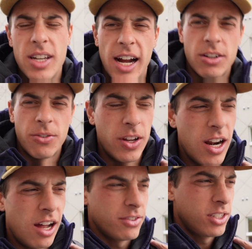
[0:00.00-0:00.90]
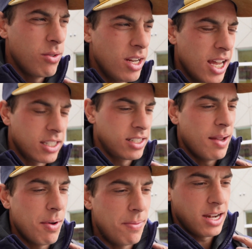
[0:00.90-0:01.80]
Dr. Finoff and see what he has to say
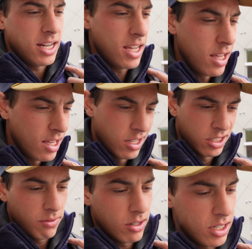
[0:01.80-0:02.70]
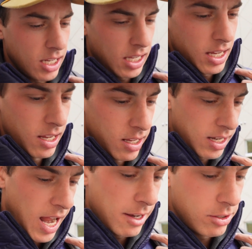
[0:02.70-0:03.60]
about my knee, see if there's any
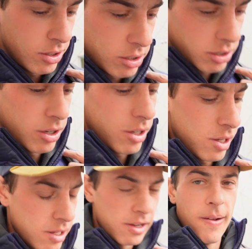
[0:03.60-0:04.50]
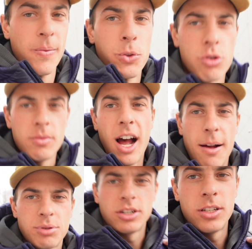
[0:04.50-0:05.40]
non-surgical treatment
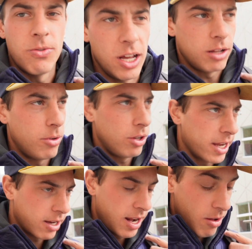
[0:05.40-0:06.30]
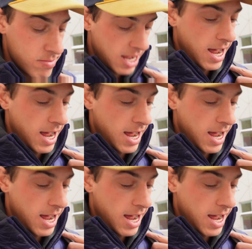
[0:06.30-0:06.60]
options available that could help me